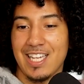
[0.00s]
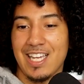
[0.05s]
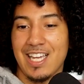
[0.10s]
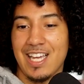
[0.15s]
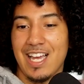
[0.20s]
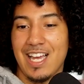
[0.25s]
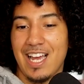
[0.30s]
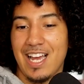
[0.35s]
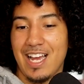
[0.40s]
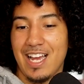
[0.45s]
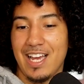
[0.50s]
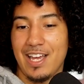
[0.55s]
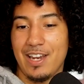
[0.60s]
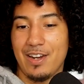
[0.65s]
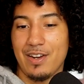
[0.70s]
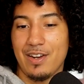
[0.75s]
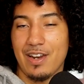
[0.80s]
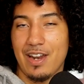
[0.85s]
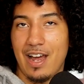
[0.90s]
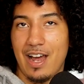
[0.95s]

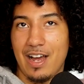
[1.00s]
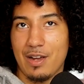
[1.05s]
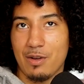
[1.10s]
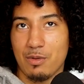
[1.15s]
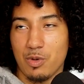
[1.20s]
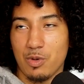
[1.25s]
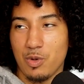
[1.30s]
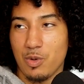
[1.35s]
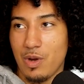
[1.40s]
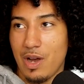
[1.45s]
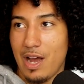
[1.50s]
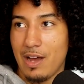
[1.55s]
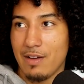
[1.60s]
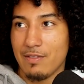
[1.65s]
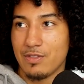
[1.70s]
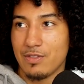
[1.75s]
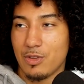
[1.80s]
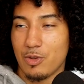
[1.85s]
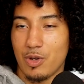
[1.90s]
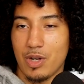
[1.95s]
and you have
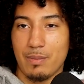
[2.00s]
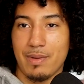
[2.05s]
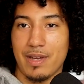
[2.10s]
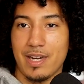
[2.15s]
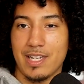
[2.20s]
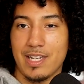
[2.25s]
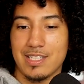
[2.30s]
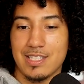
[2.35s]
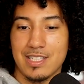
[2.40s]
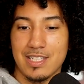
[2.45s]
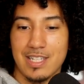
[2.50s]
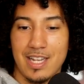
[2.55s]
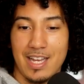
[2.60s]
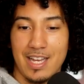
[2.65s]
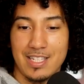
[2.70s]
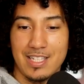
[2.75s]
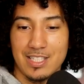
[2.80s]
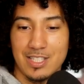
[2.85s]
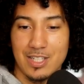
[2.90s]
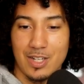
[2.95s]
3 minutes.
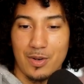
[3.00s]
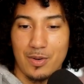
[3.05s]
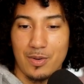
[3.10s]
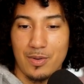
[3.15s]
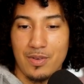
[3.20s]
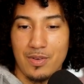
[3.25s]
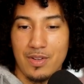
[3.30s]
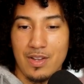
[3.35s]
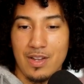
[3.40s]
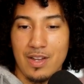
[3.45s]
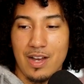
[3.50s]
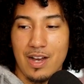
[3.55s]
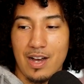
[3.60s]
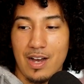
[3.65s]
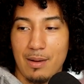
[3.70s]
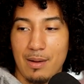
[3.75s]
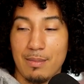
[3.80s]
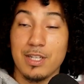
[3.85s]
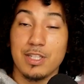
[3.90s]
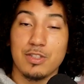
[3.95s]
And so
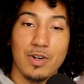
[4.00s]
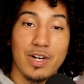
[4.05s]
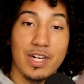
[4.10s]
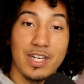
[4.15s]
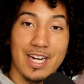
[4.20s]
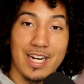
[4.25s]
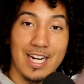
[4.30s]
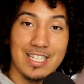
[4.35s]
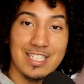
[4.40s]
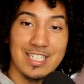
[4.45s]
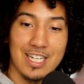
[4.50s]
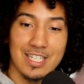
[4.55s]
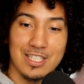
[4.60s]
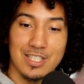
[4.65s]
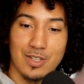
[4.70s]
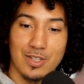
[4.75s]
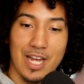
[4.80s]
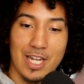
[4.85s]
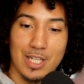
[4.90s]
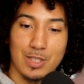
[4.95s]
he's really good at chess, so
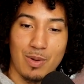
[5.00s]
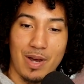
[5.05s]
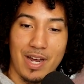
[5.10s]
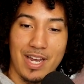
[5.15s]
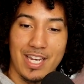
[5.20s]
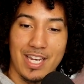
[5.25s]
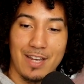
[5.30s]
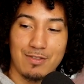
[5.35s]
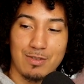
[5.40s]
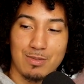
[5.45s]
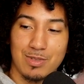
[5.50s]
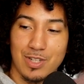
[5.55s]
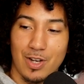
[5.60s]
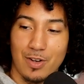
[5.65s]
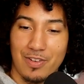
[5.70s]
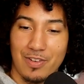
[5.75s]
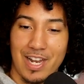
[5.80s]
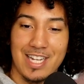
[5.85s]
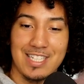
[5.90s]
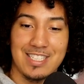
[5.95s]
that's why he gives himself
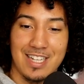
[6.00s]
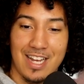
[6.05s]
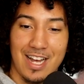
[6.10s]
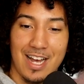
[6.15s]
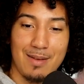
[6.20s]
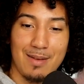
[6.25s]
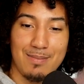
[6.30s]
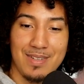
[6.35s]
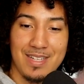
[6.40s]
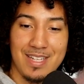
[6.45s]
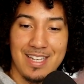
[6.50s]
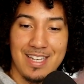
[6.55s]
less time.